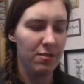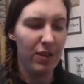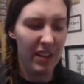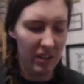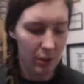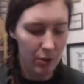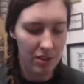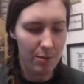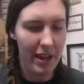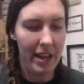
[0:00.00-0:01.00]
closer to
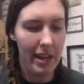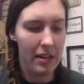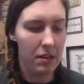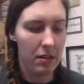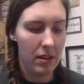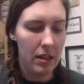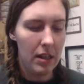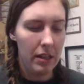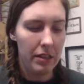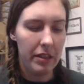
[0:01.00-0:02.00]
my head
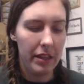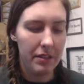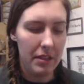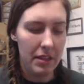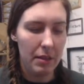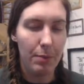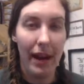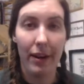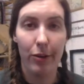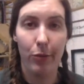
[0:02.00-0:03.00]
than the
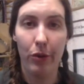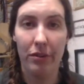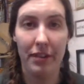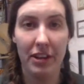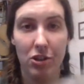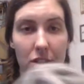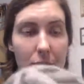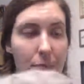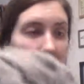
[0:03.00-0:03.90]
pattern would have actually made it.